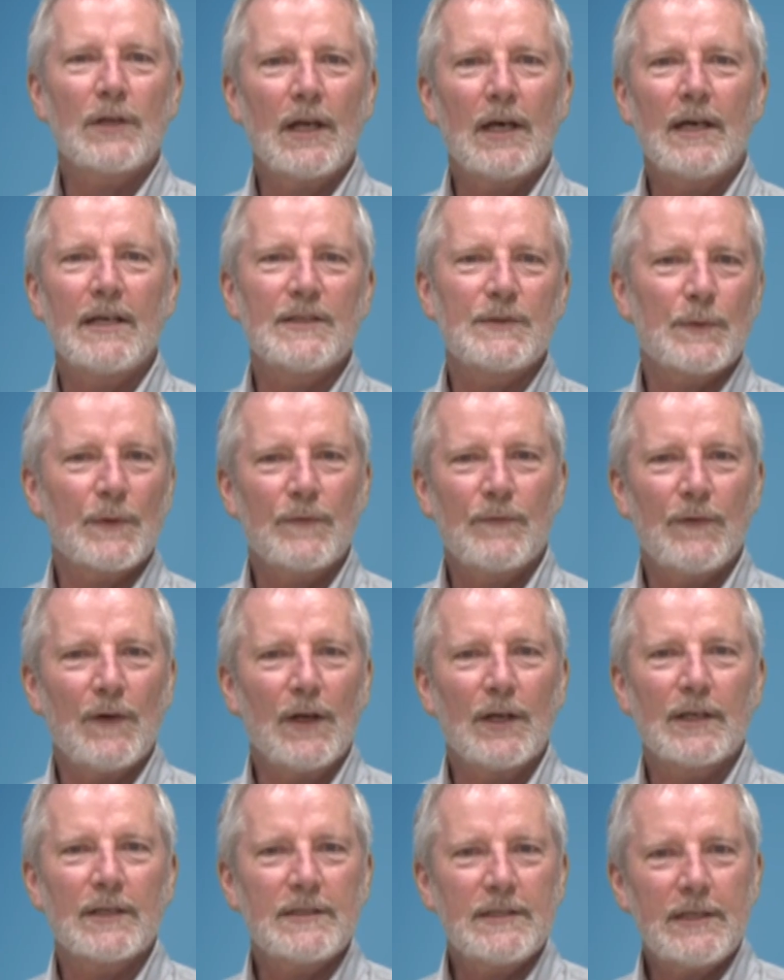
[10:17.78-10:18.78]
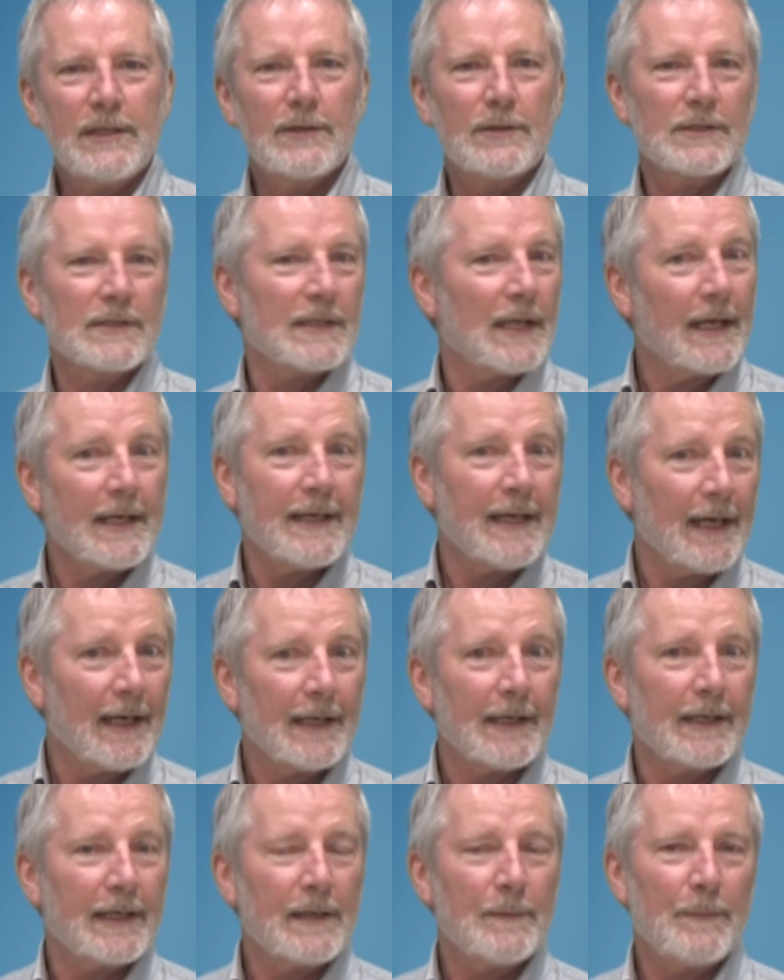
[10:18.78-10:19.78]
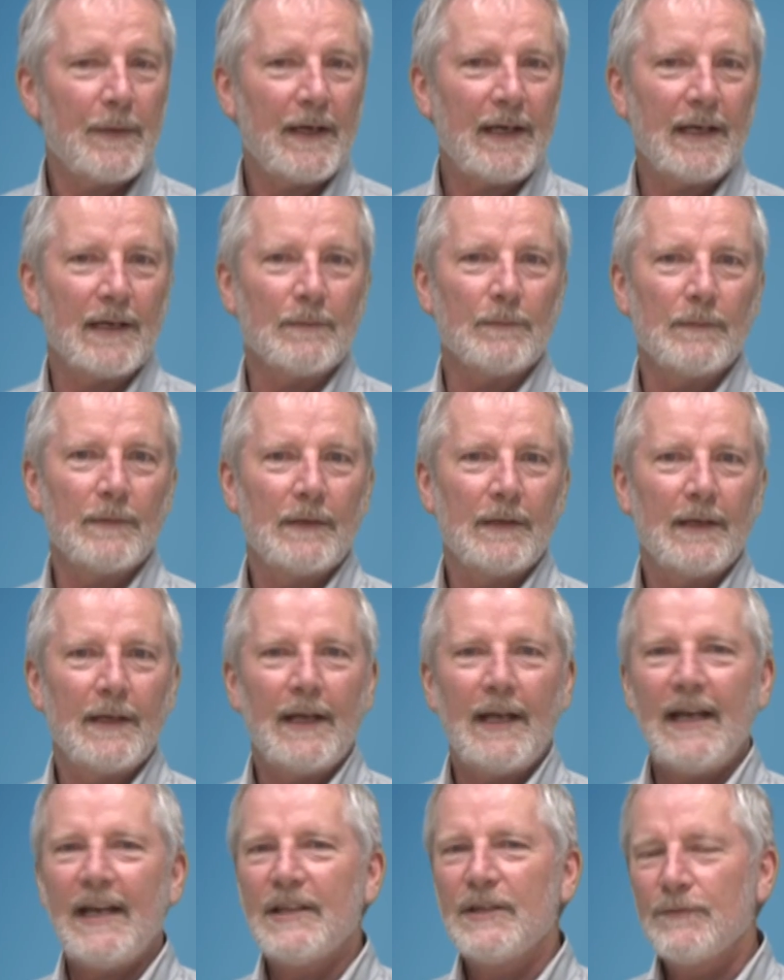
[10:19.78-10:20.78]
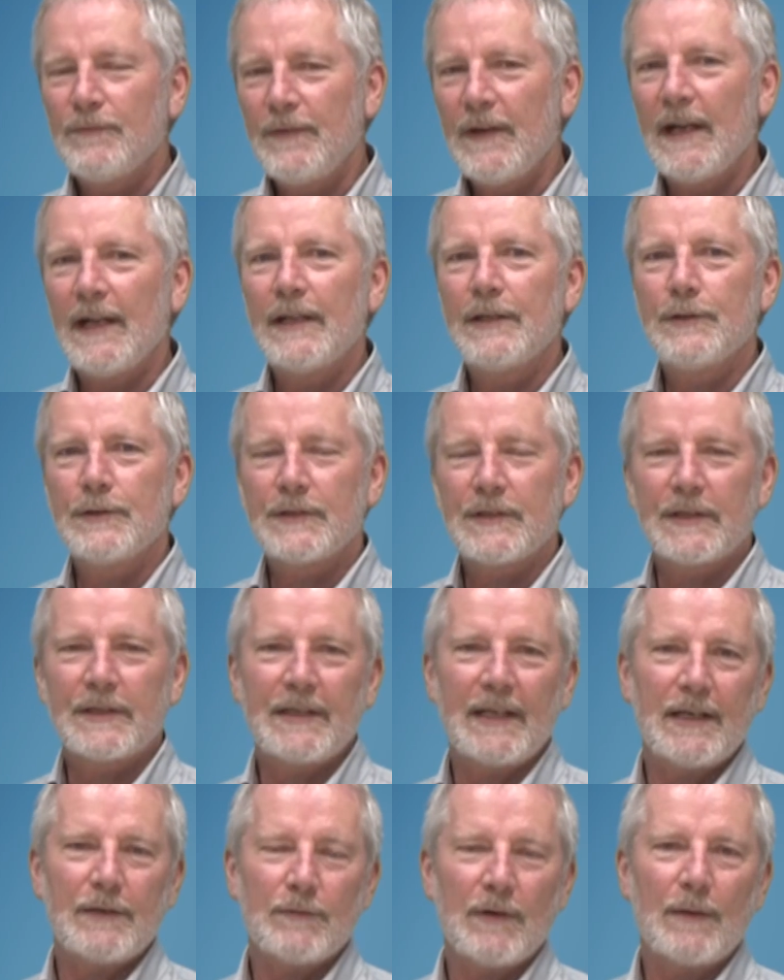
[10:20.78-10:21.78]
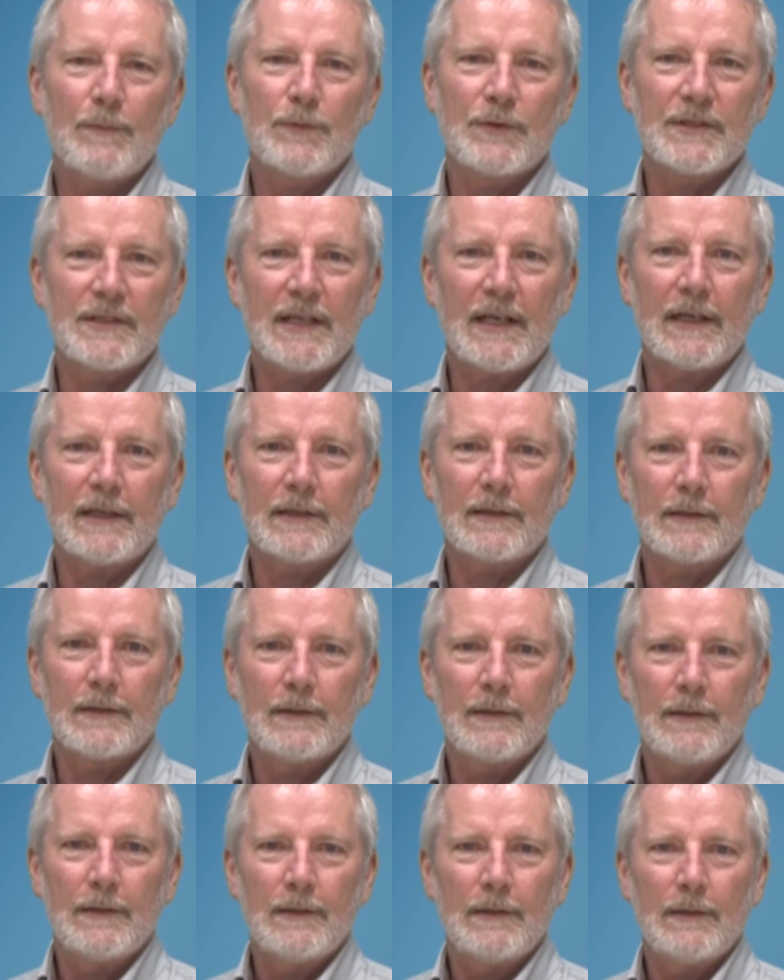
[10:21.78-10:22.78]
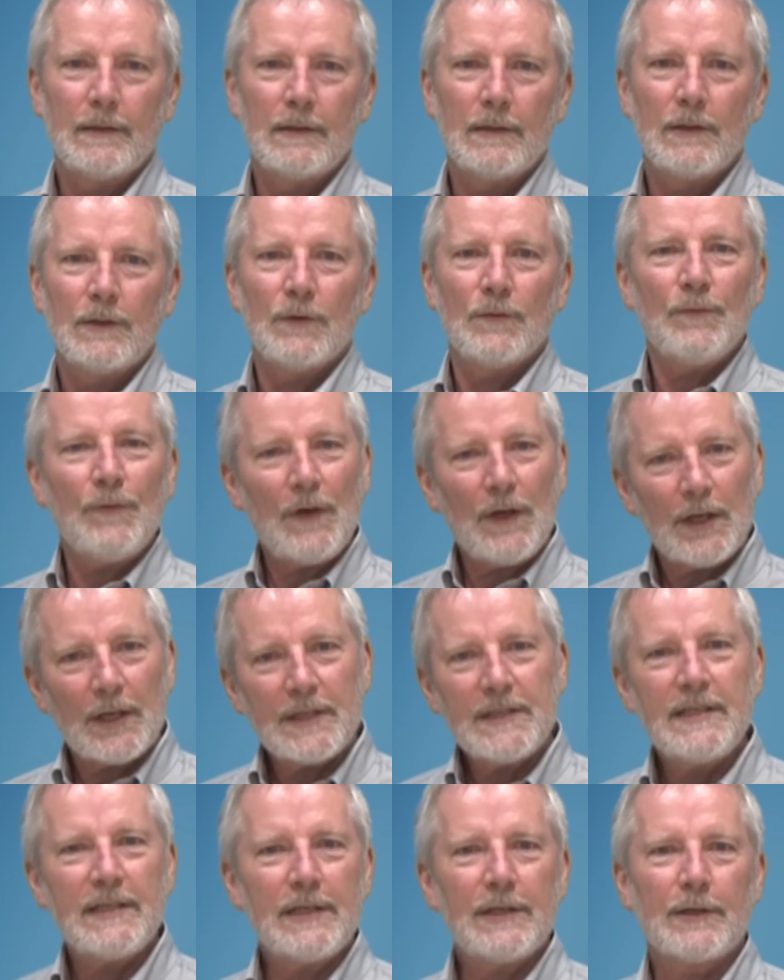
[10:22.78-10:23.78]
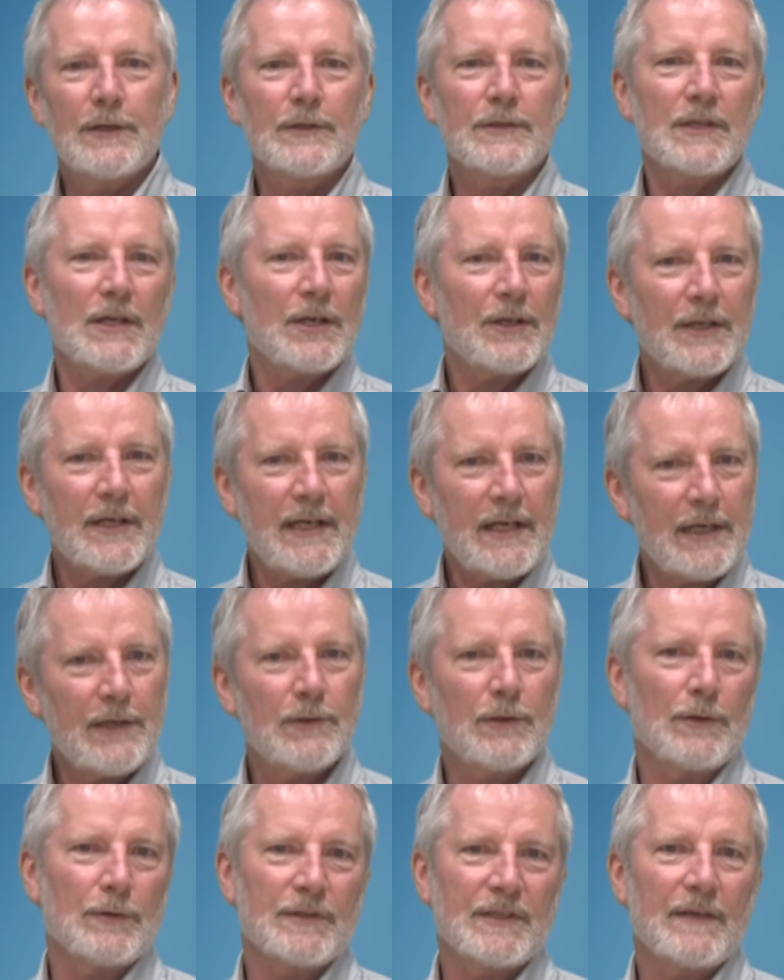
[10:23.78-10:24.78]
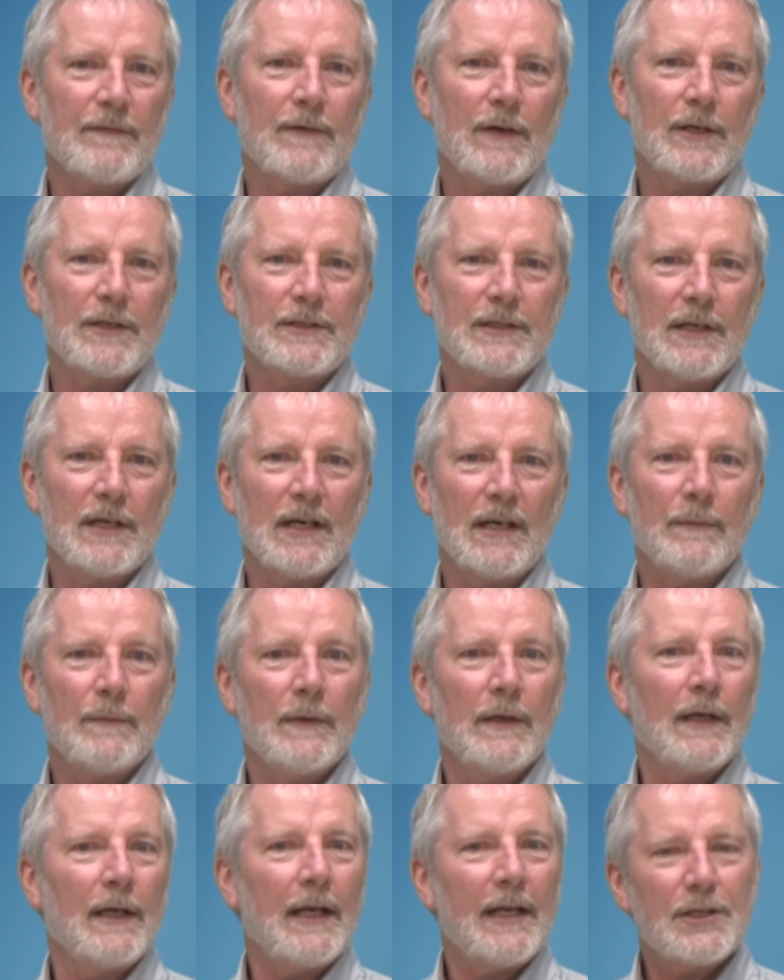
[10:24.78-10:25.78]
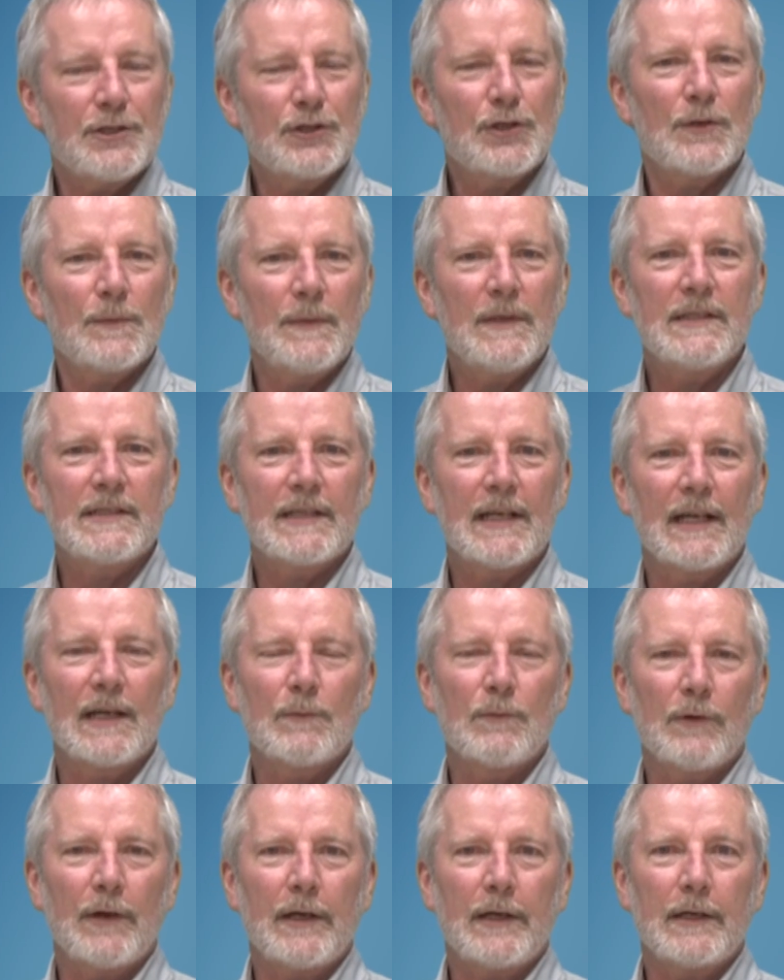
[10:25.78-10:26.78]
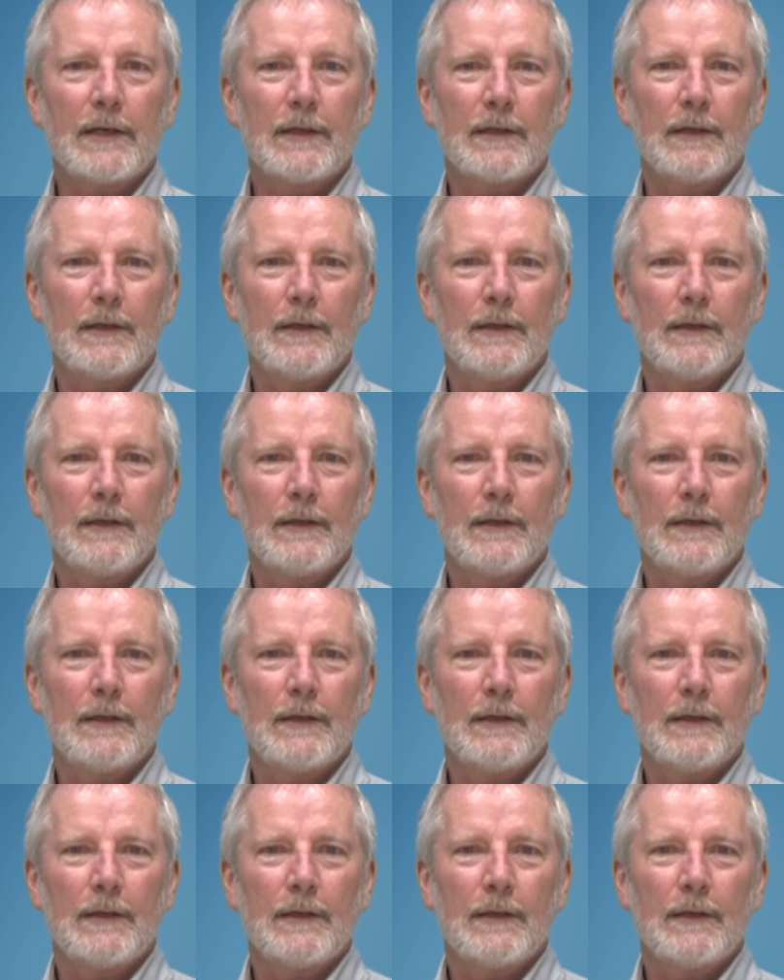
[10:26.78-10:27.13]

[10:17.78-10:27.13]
lies with volunteers like Helen and Pam and the values that they represent. Volunteers are the heroes of our time and should be celebrated.